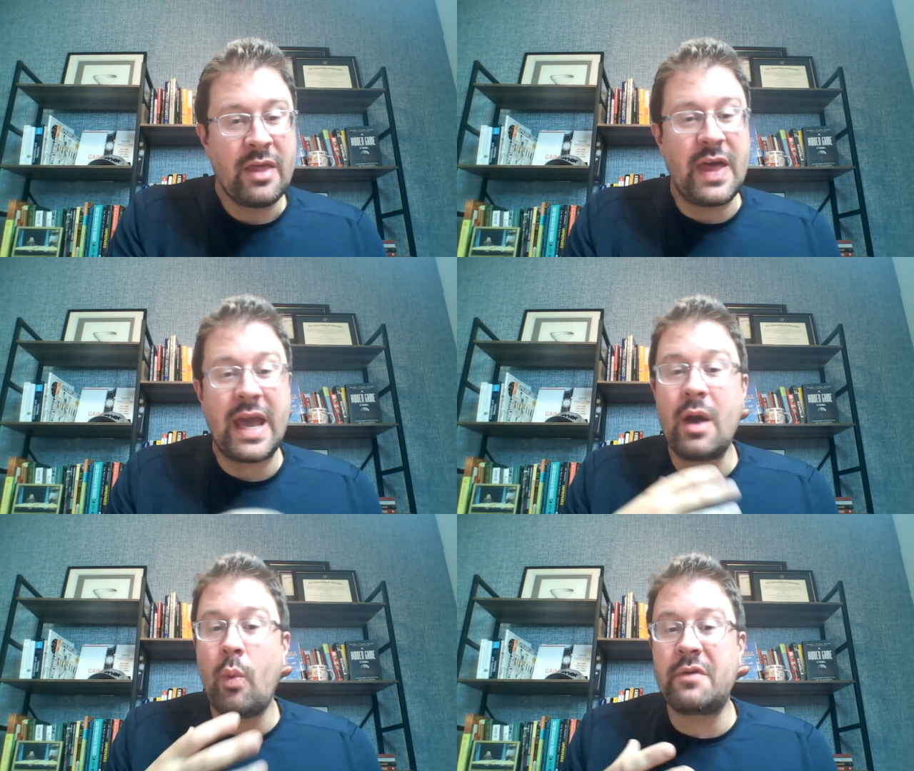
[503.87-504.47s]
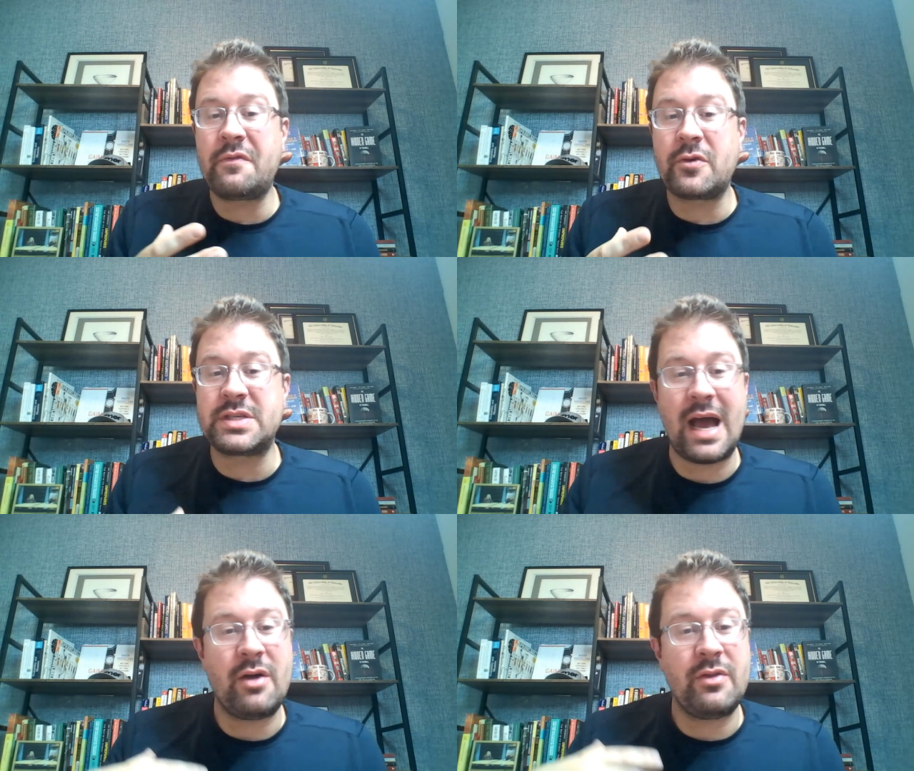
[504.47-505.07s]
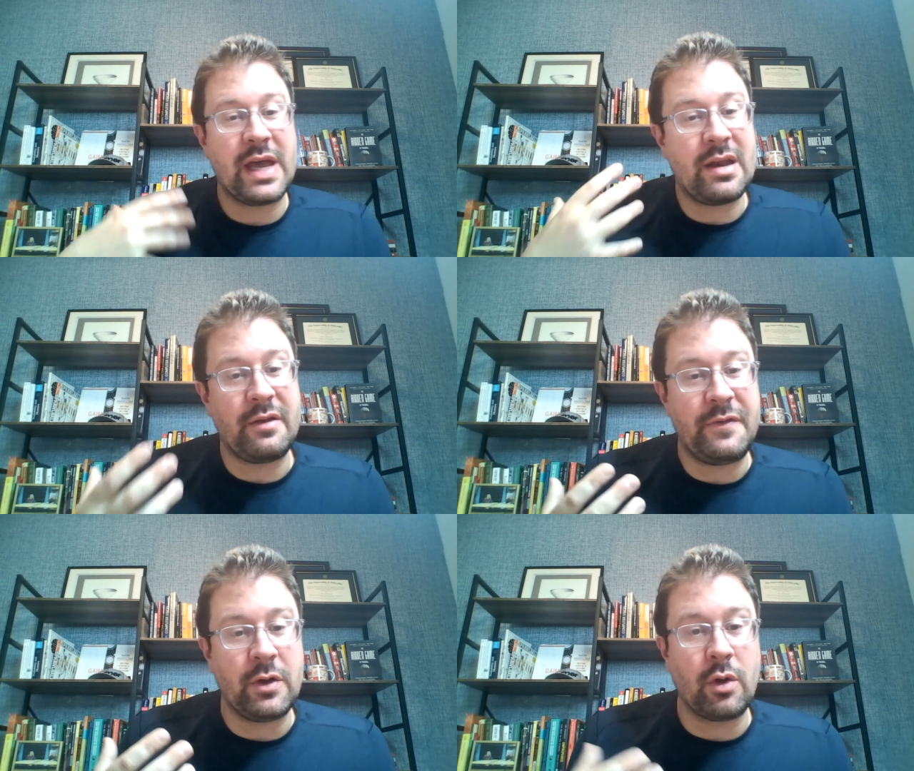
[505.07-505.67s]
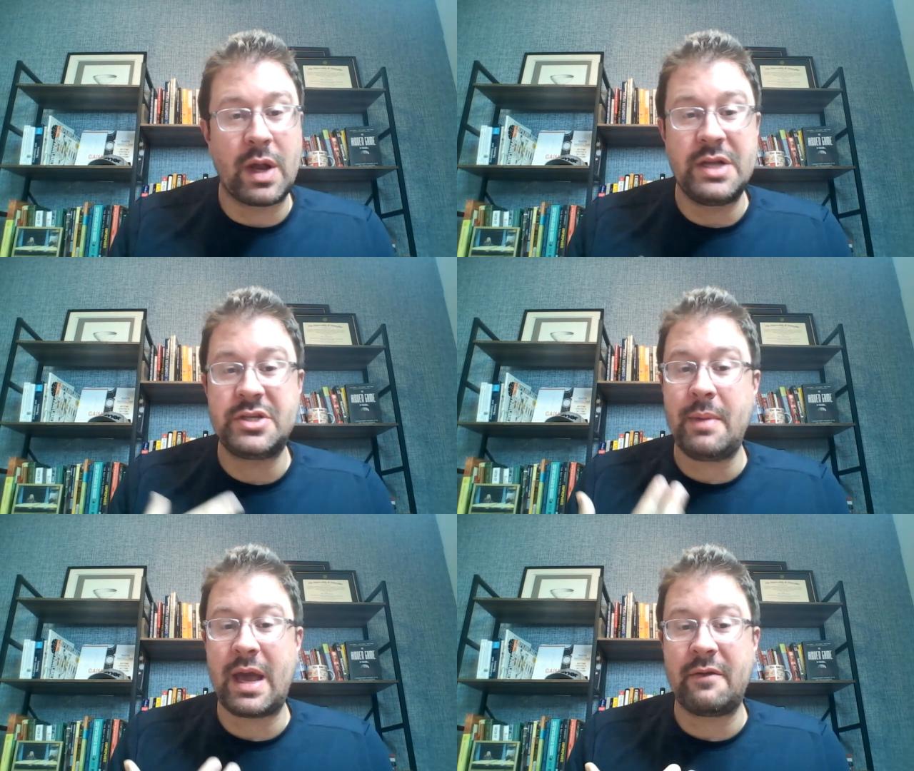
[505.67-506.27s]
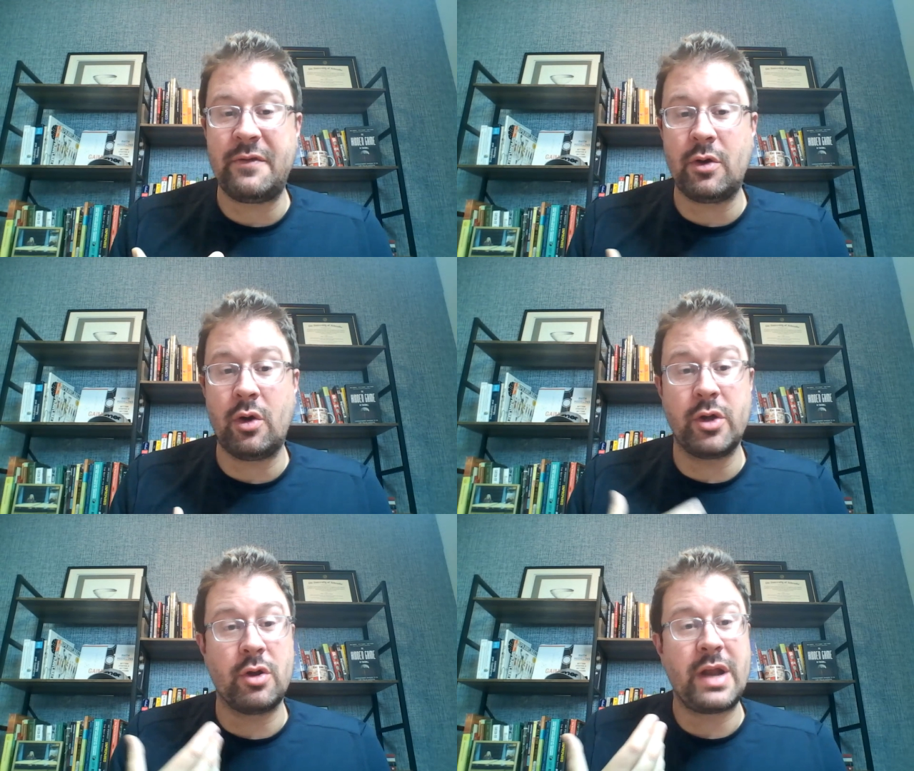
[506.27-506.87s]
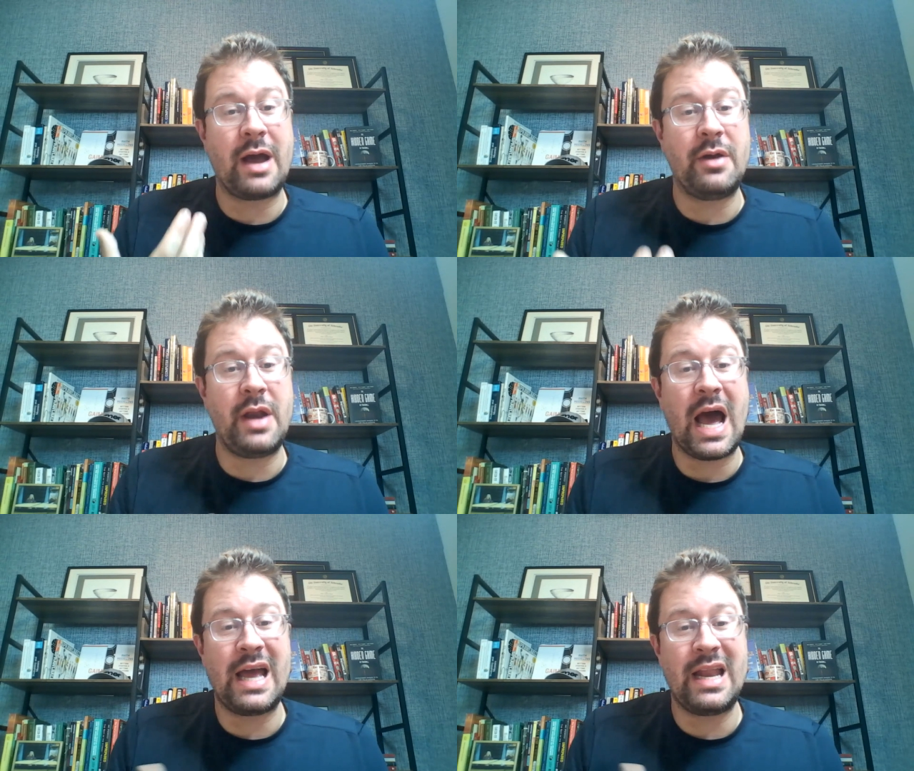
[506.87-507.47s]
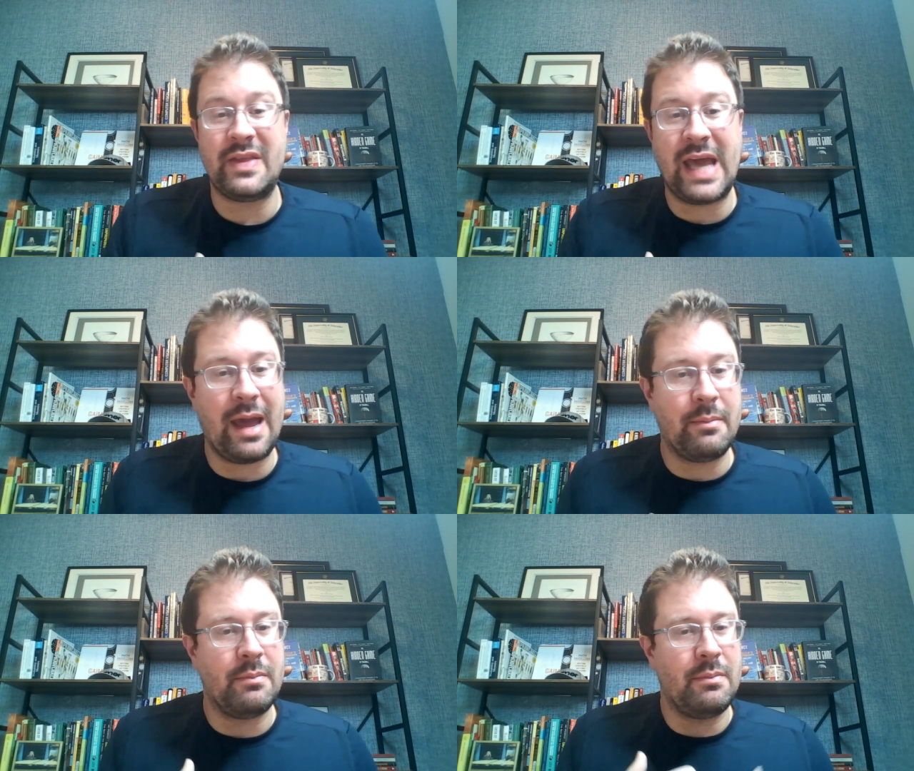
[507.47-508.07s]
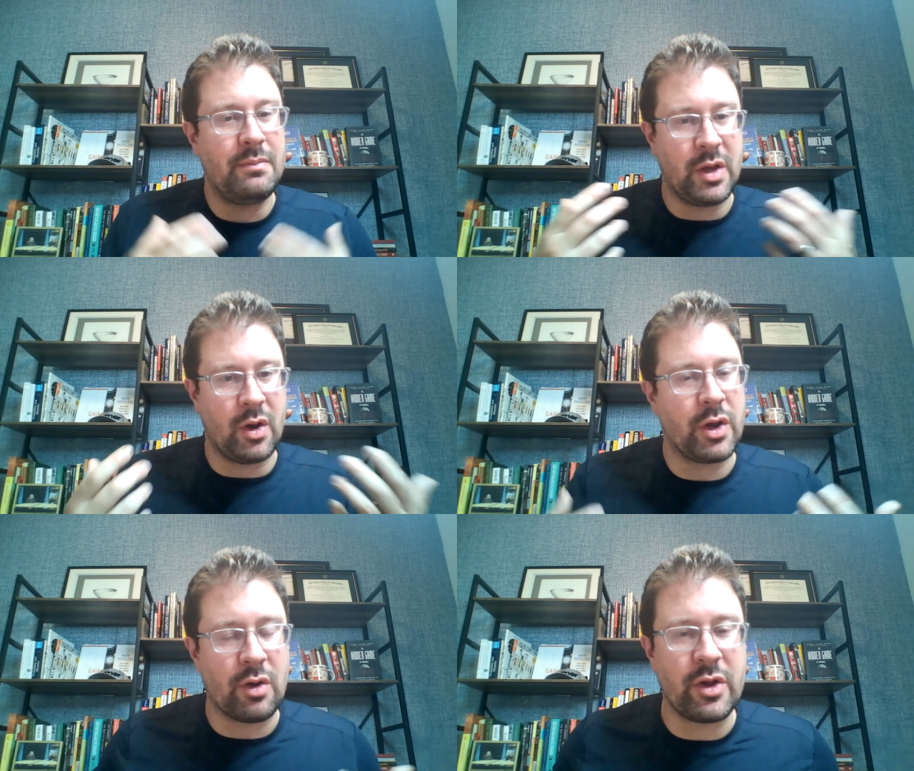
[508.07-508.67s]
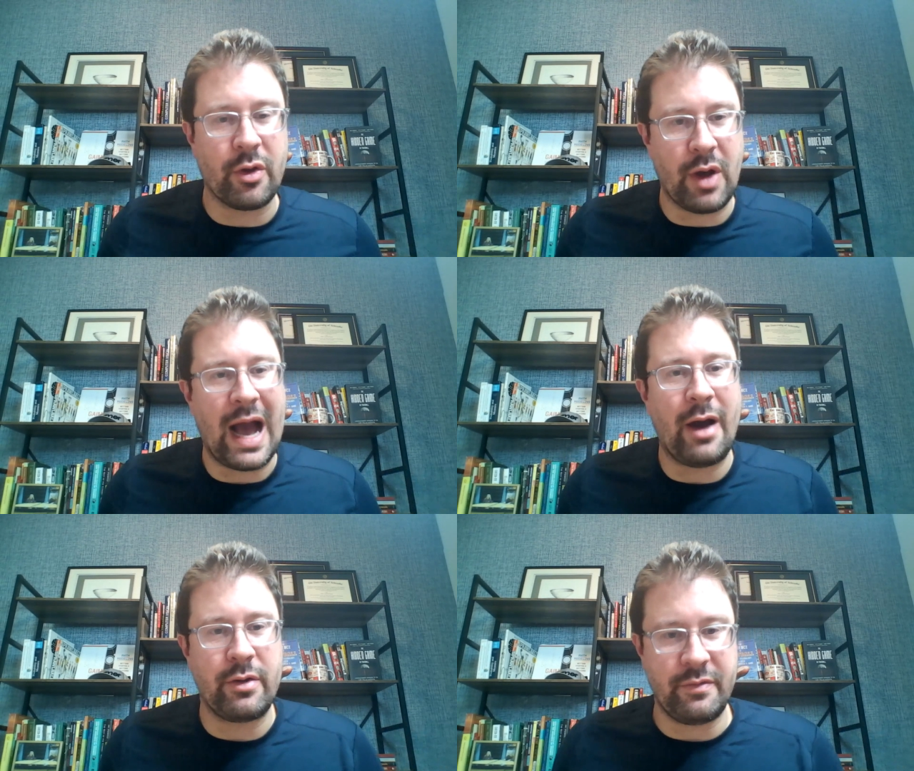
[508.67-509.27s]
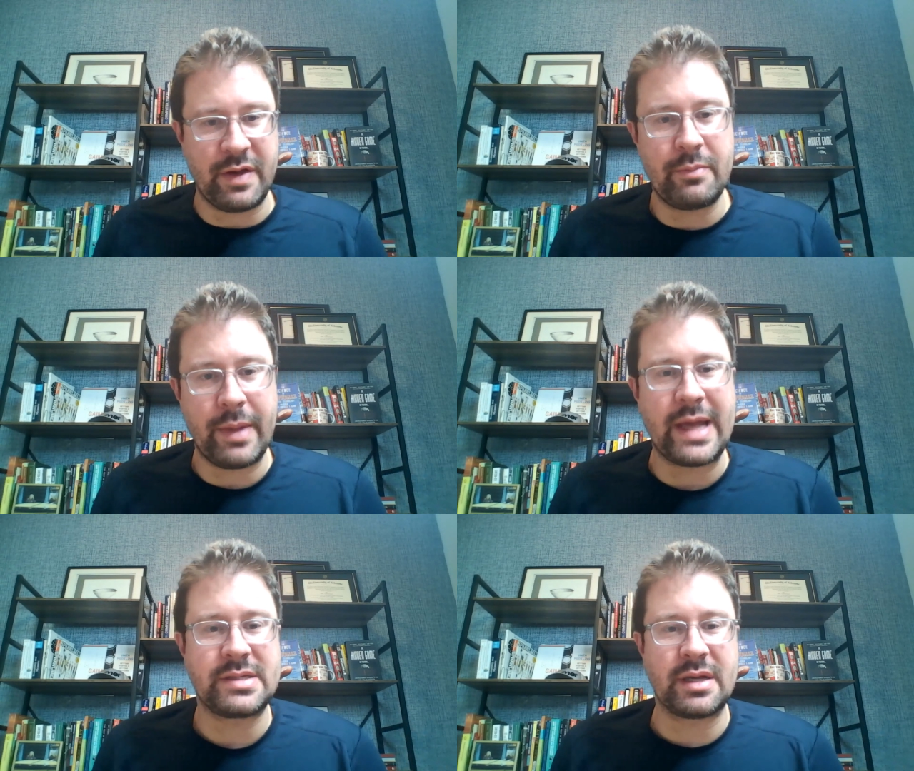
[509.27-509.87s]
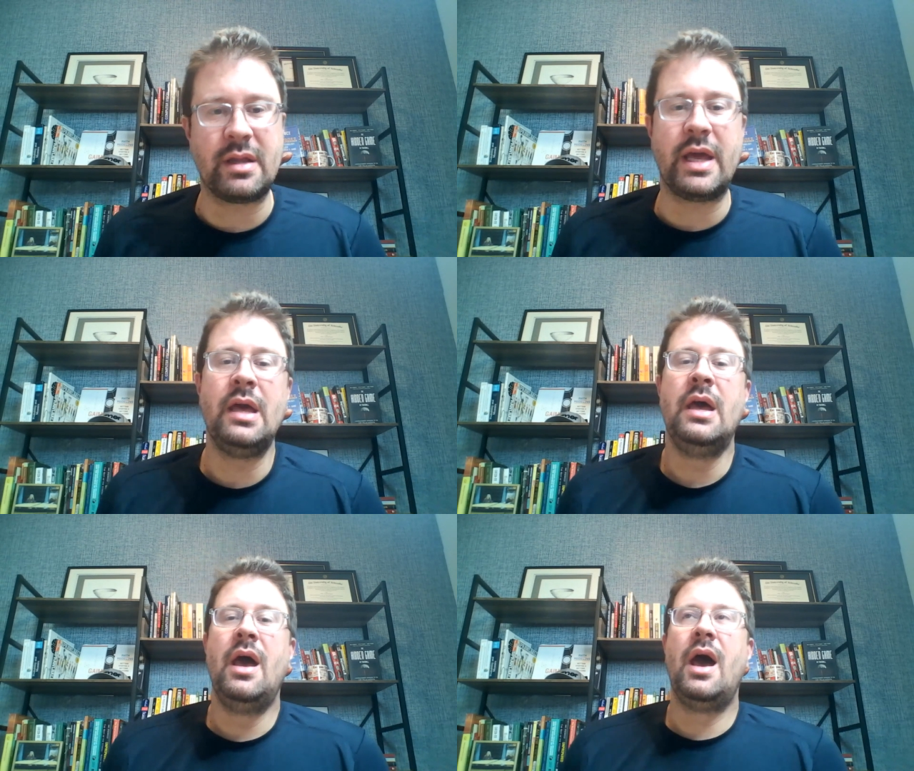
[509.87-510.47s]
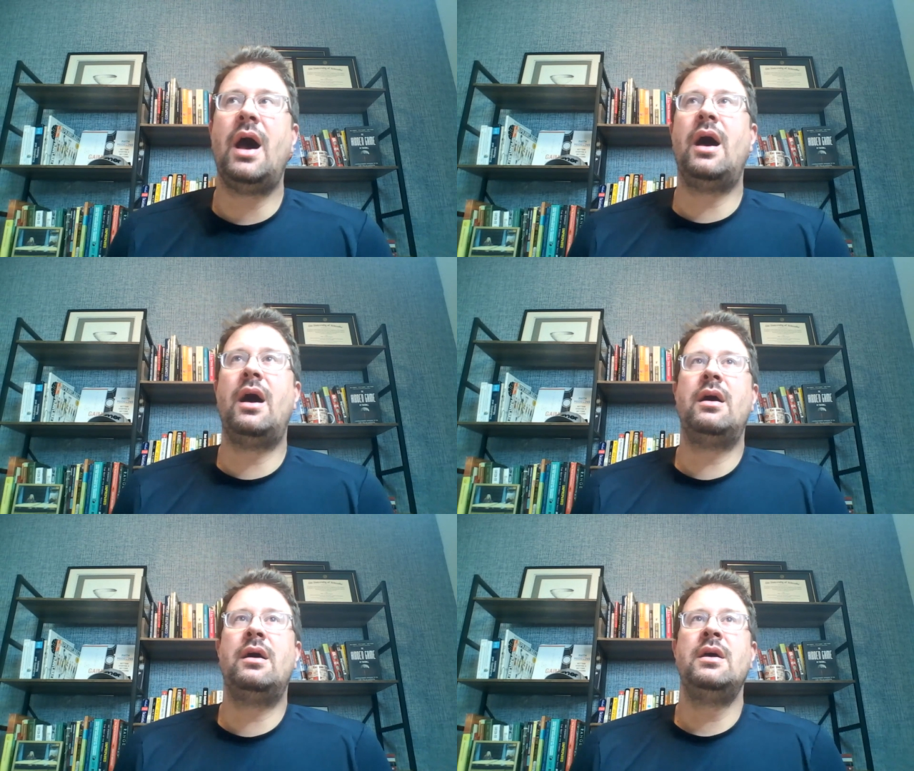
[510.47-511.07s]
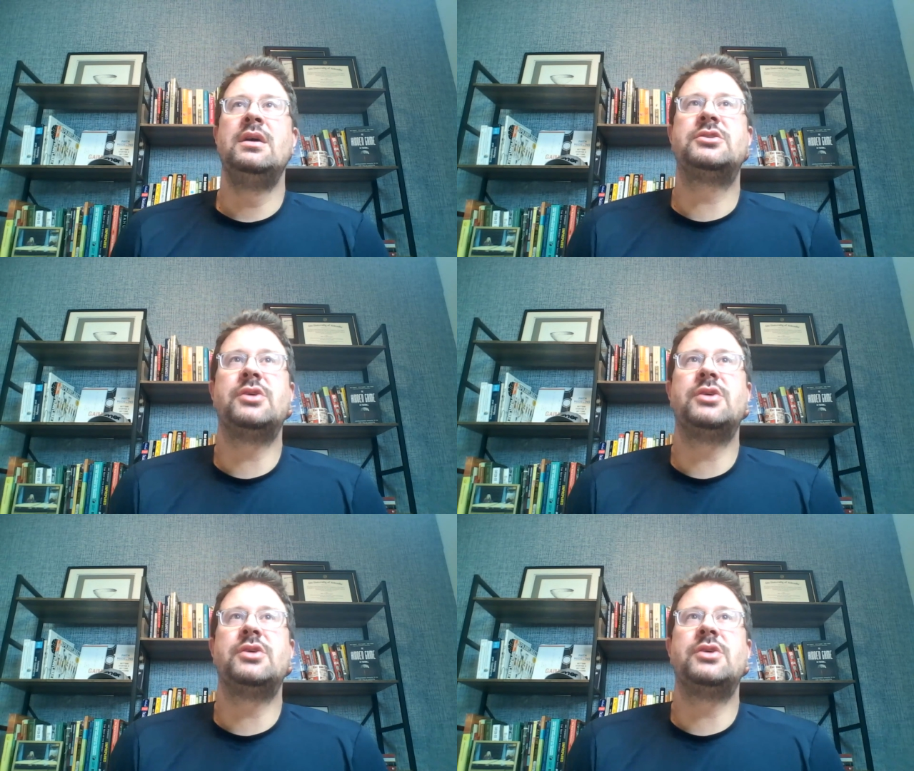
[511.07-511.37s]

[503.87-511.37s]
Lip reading: they get 1 first down, they get into field goal range, they make a field goal, you're down 9 in the game, you're out of it basically. But